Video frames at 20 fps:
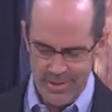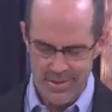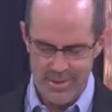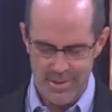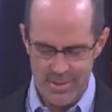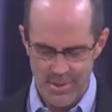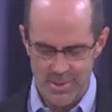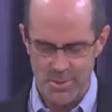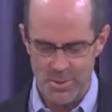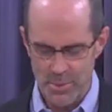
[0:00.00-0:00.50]

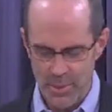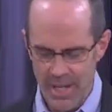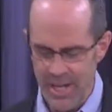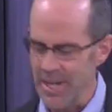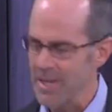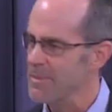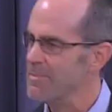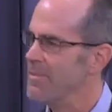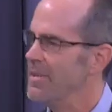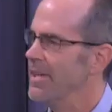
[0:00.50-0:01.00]
is
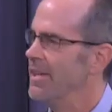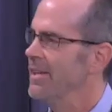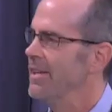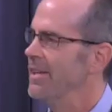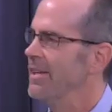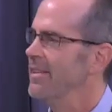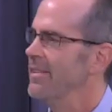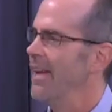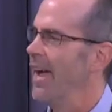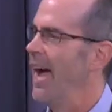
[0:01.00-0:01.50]
sweet
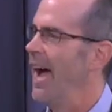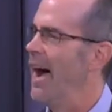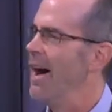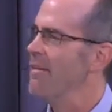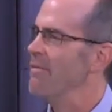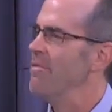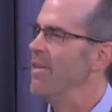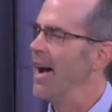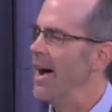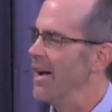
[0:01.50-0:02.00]
to
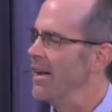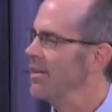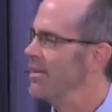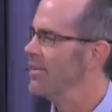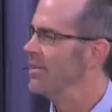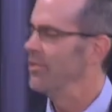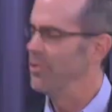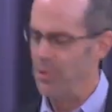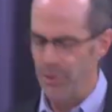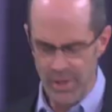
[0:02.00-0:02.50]
have
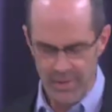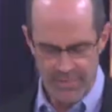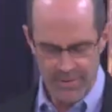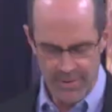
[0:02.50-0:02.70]
that joyful.